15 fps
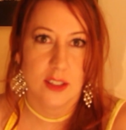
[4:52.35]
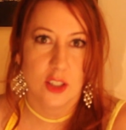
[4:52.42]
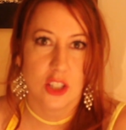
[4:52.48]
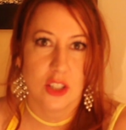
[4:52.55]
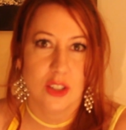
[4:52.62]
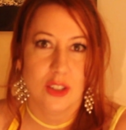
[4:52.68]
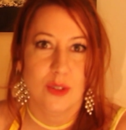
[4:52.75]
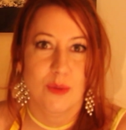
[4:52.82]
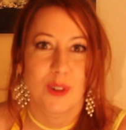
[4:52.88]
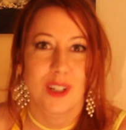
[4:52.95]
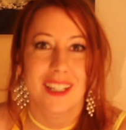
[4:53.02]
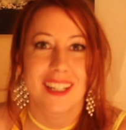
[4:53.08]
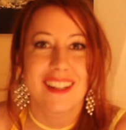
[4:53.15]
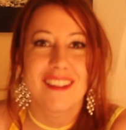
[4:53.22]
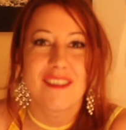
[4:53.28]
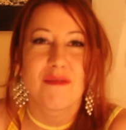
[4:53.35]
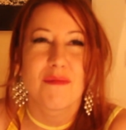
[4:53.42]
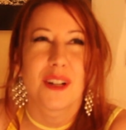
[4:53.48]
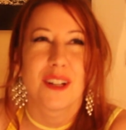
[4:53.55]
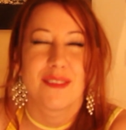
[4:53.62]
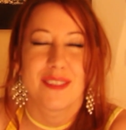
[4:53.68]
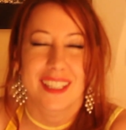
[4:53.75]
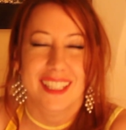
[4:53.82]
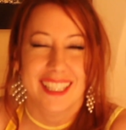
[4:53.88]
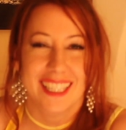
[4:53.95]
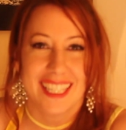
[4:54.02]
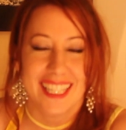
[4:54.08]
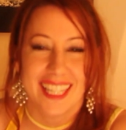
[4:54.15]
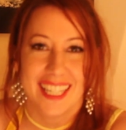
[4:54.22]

just working perfectly.